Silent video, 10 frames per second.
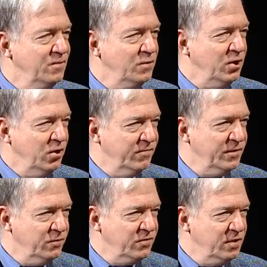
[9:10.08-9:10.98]
We are
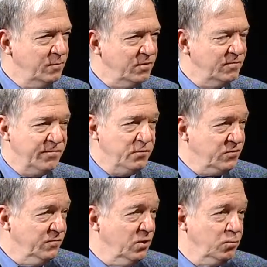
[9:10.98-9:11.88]
very similar. First
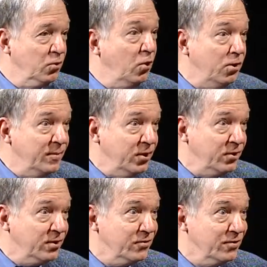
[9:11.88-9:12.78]
of all, we're all Americans.